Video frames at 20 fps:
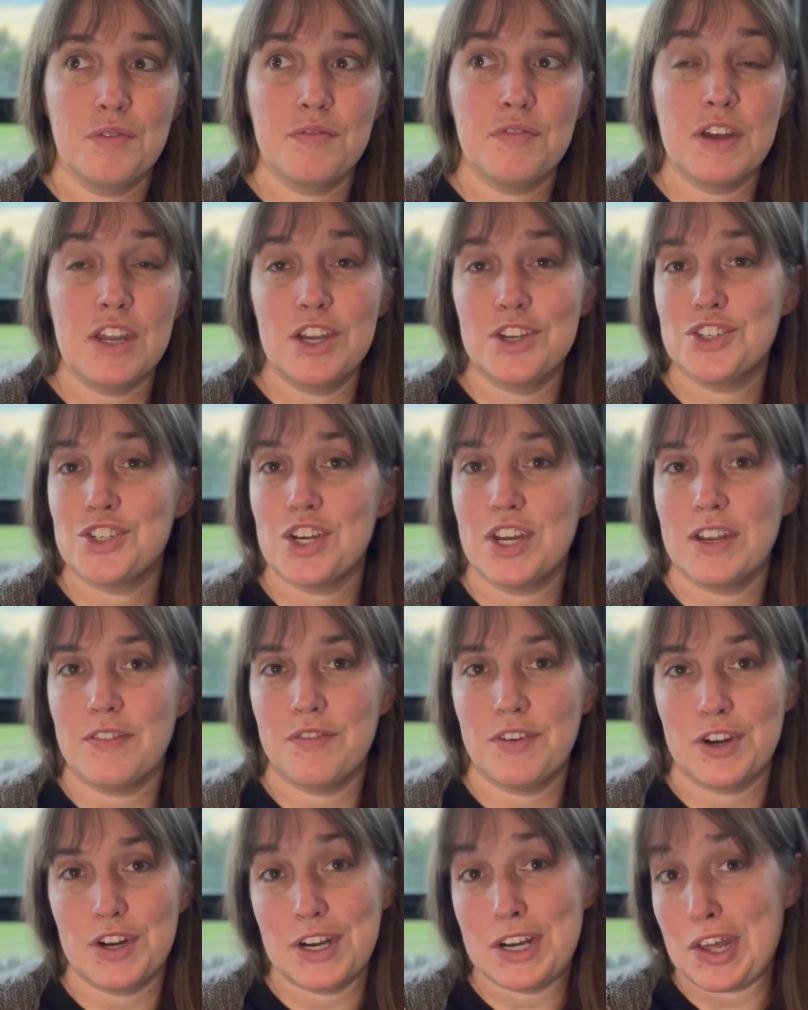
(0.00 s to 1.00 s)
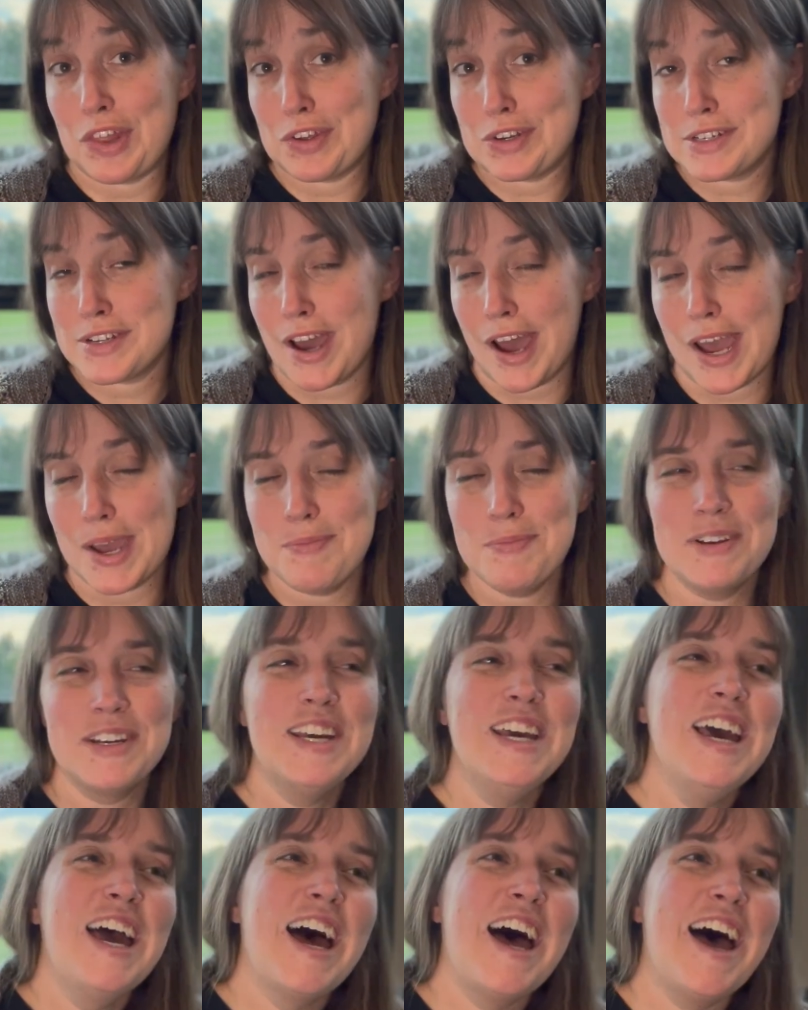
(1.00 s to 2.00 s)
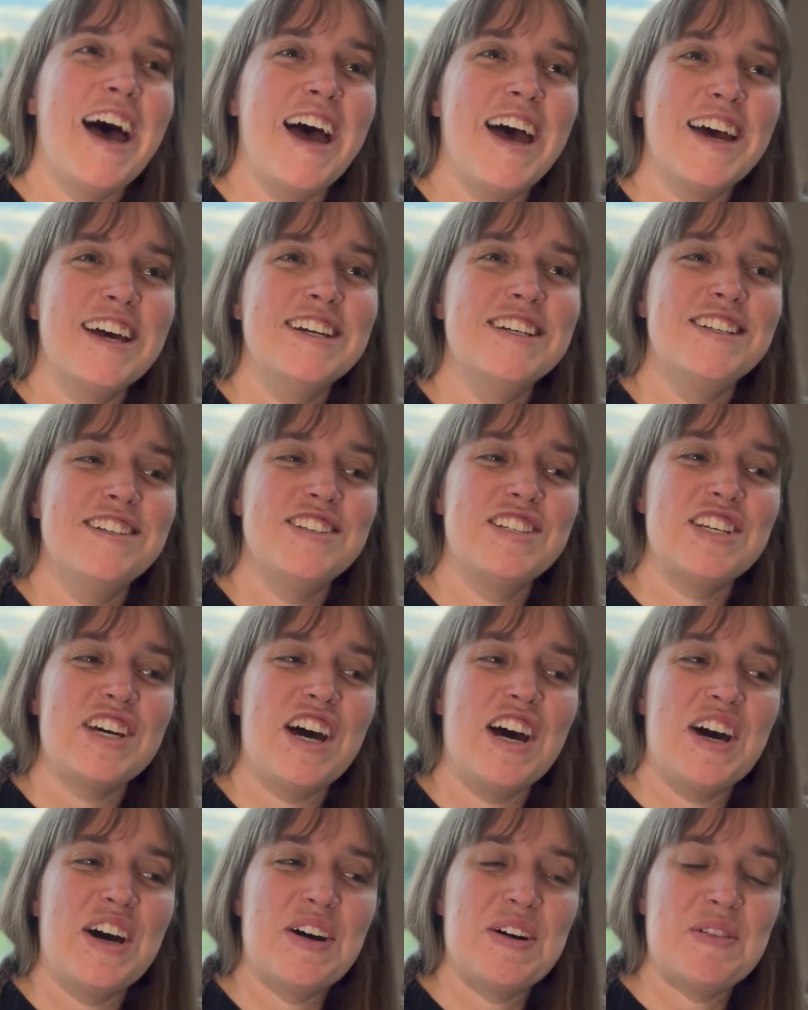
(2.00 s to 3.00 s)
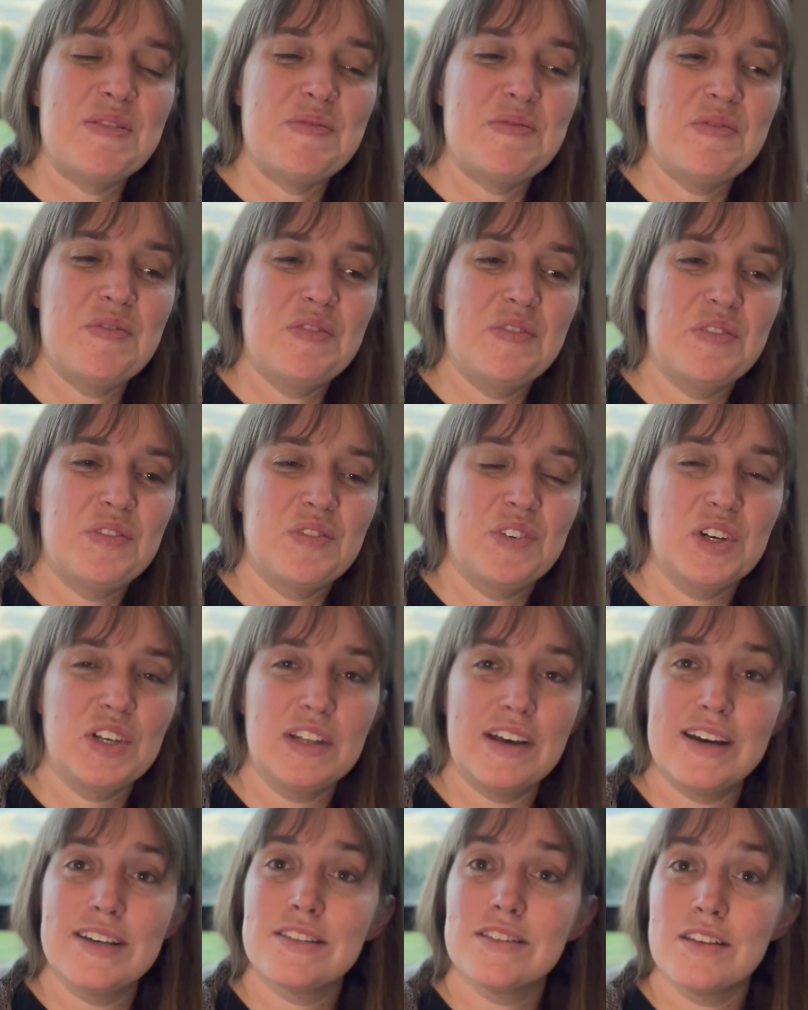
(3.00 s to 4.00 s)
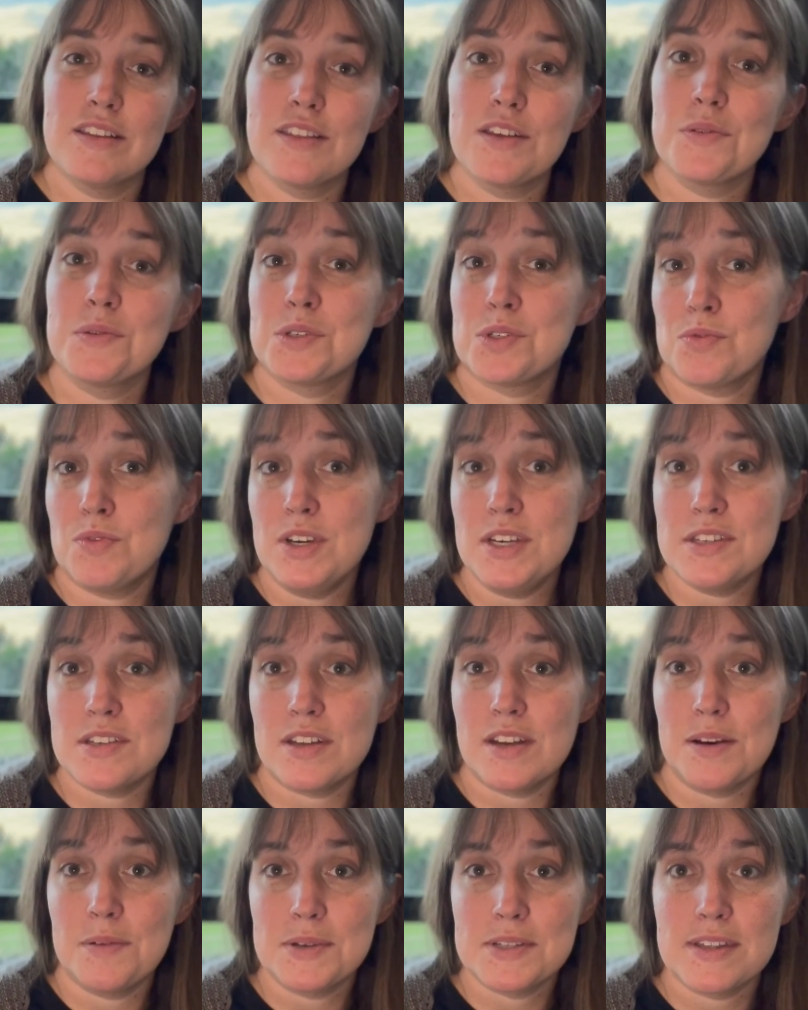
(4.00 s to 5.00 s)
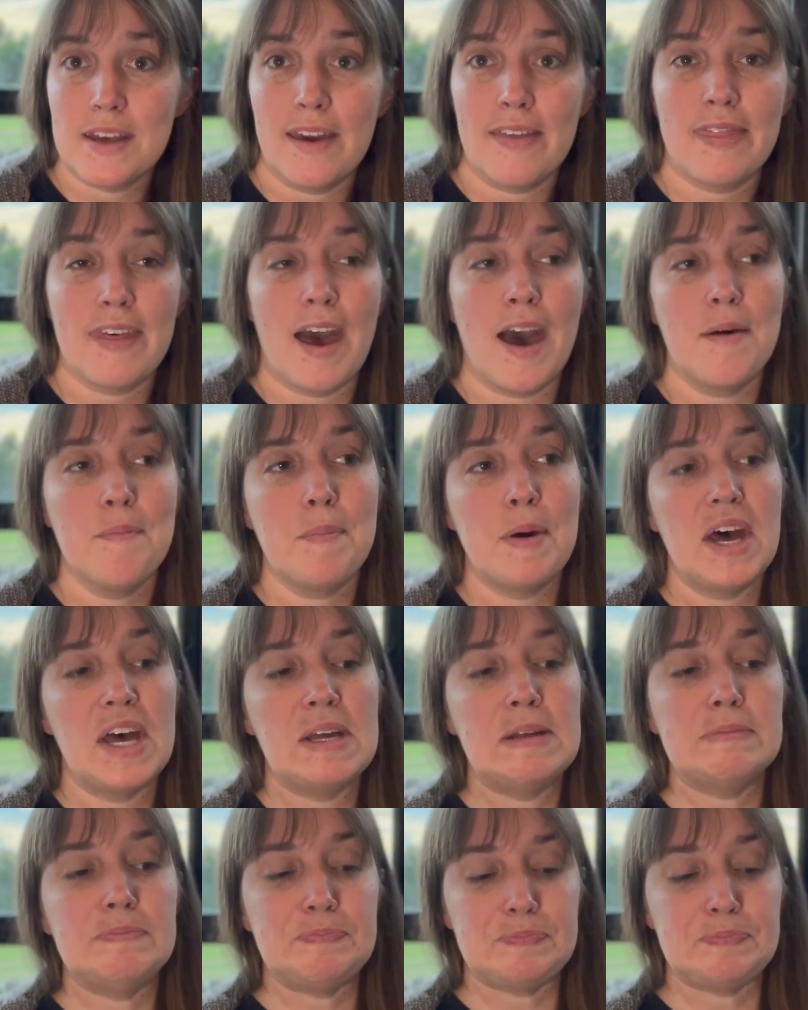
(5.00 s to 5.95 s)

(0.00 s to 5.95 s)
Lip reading: finish it for another time and realize that there was a reason it was like that. But